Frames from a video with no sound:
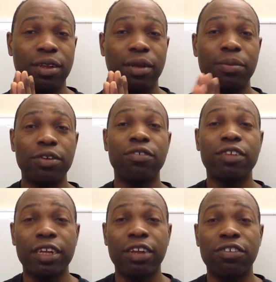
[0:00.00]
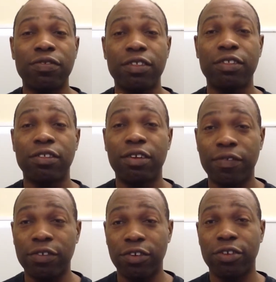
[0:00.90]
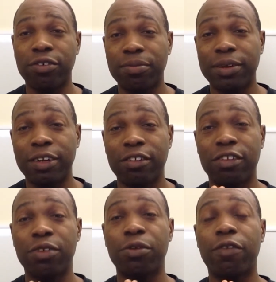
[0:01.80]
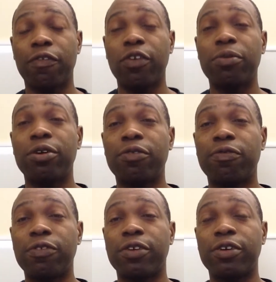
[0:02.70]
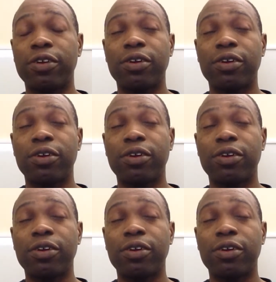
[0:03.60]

I'm going to use the analogy of a circle because it's going to work very well for